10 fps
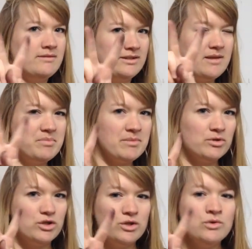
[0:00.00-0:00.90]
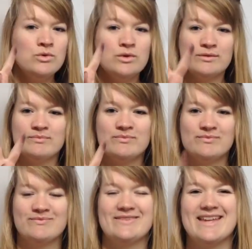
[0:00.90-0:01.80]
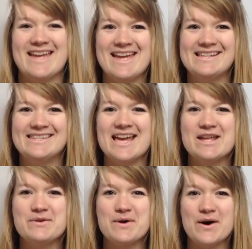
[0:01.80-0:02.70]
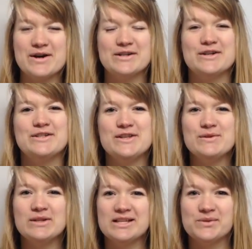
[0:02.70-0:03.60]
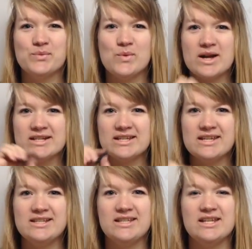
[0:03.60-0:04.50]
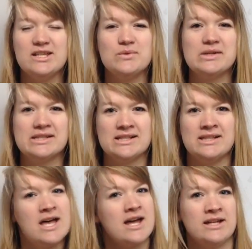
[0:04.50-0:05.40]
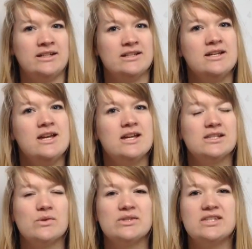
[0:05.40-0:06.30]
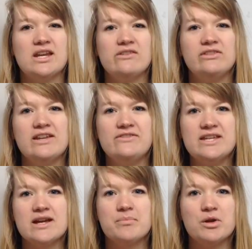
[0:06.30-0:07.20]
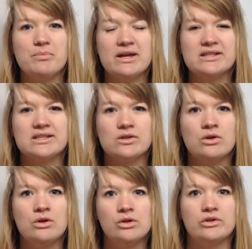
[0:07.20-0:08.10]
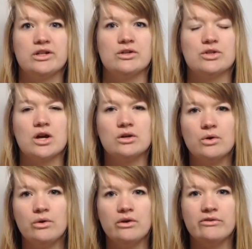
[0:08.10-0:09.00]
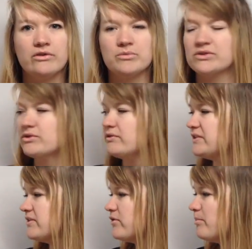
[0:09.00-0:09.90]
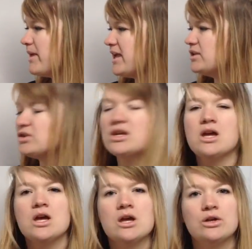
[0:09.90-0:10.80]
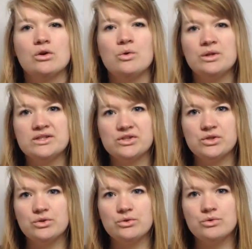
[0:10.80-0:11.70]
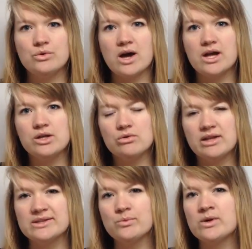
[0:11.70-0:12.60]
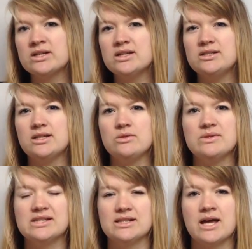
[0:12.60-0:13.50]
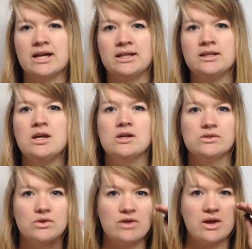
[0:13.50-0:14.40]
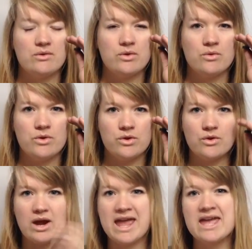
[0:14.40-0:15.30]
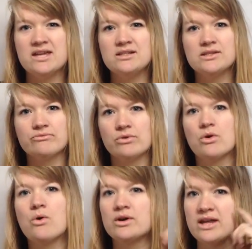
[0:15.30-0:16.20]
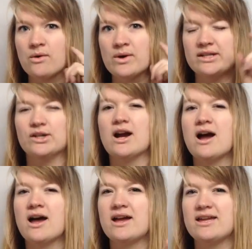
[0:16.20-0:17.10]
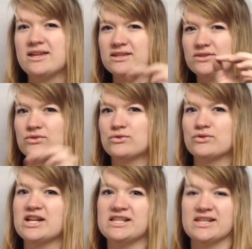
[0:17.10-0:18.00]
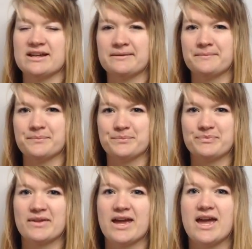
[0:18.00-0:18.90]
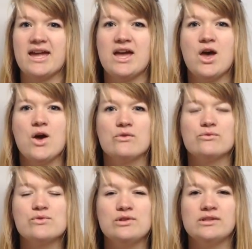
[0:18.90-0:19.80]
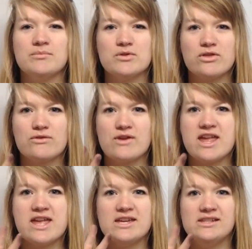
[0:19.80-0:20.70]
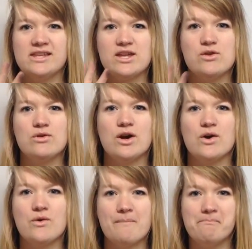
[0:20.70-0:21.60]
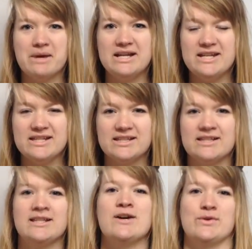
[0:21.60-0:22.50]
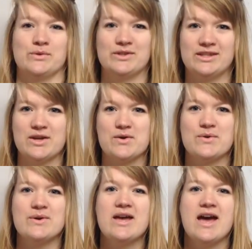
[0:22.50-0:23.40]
Tip number 2 is that you are to utilize one continuous line. So instead of lifting up your pencil or your charcoal from the surface of your page, your goal is to utilize one continuous line so that your hand is recording what your eye is tracing. Rule number 3 is that you go mighty slow. So